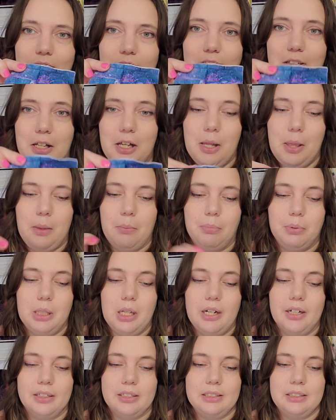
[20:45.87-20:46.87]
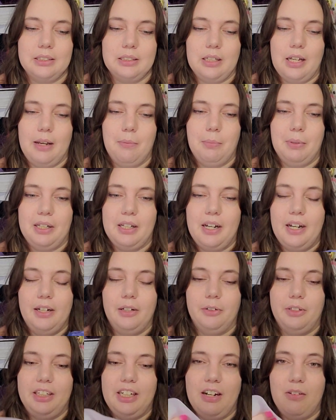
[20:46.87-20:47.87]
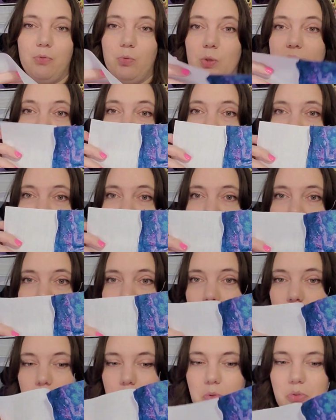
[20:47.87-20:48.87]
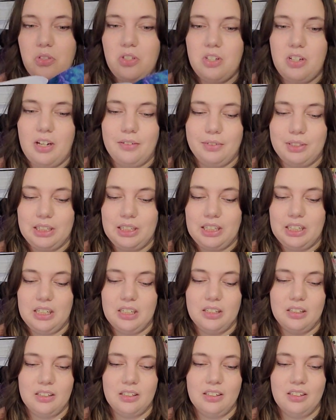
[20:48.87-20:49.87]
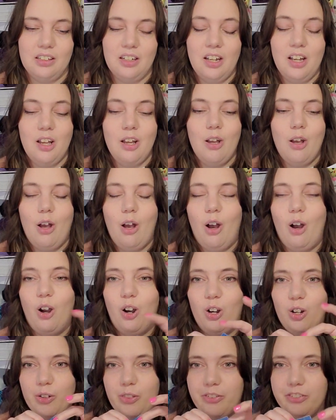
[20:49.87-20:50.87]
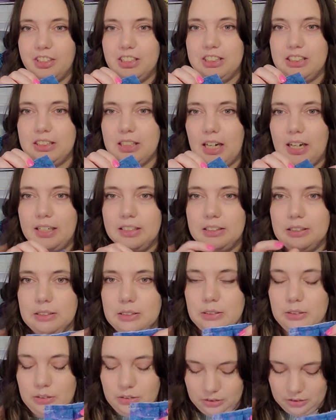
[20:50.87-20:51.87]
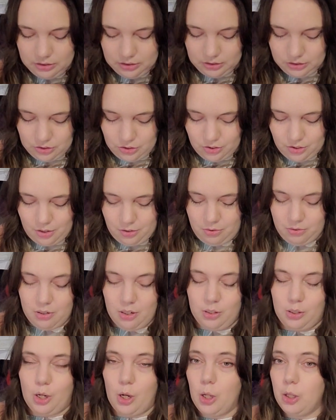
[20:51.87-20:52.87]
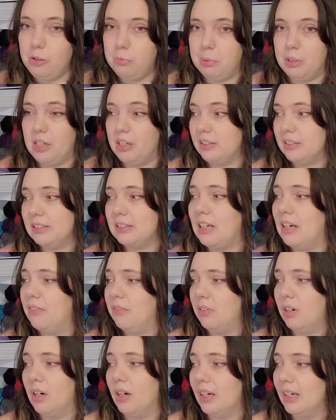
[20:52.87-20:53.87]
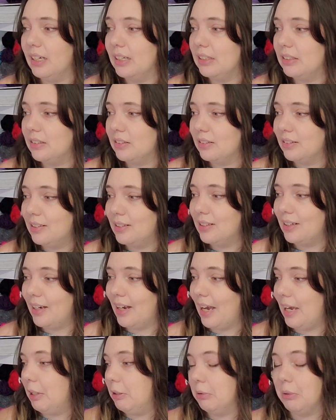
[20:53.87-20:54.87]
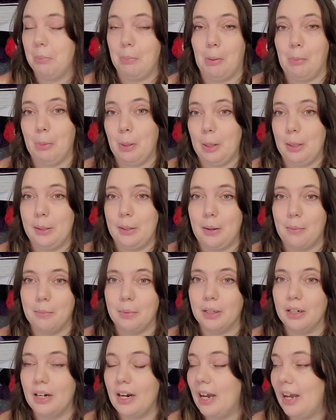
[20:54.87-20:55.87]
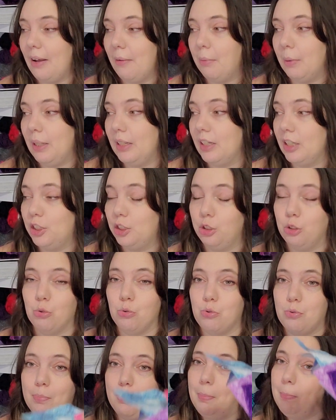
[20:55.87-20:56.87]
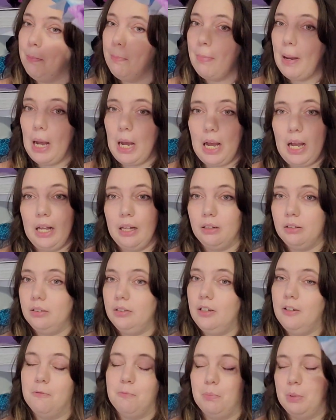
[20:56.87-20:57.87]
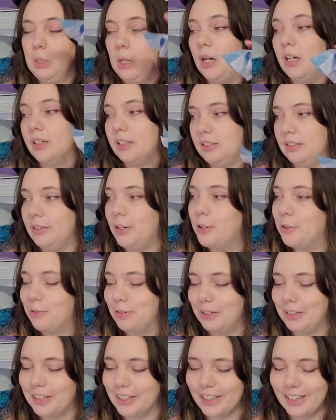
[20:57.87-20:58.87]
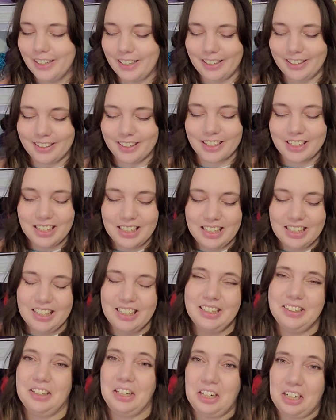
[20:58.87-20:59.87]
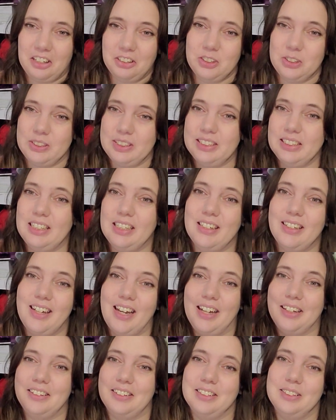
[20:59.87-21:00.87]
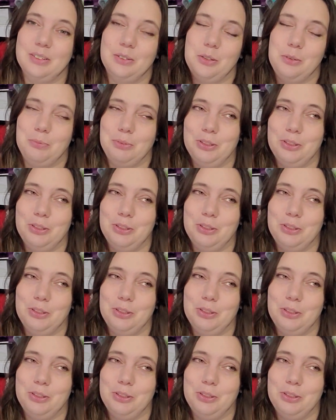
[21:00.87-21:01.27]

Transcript: a lot of the blocks, but I only have one side sewn, so you have to get all 3 sides sewn on all the blocks. I've got, I don't remember the number, I have like a huge pile of blocks over here that I'll just sit at the sewing